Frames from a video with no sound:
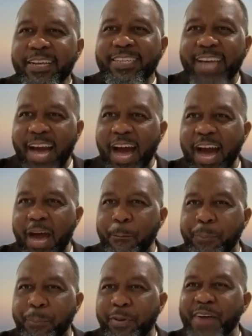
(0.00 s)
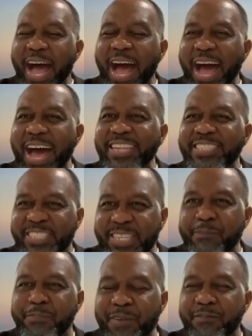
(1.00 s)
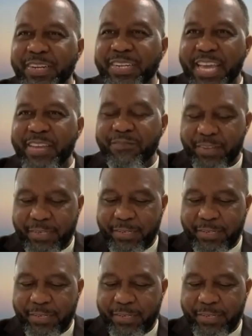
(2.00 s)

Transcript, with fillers: God provides something for David.